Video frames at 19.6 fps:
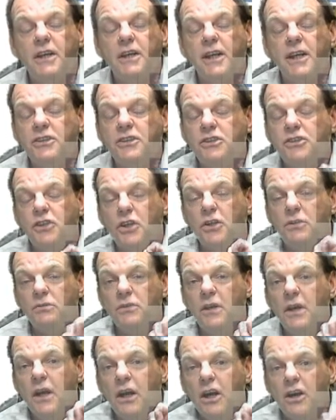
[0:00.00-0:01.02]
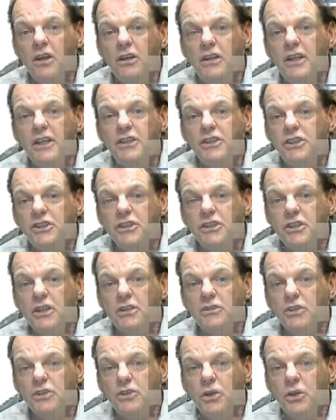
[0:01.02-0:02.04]
Now that's their heart lesions and
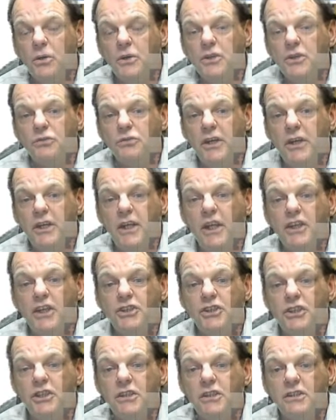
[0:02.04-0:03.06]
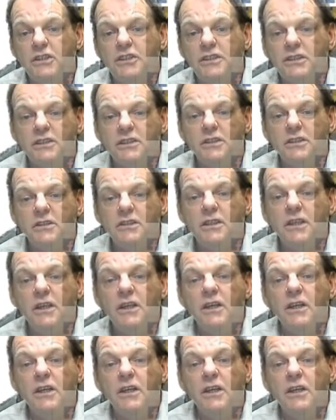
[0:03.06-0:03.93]
their notorious radiation illnesses.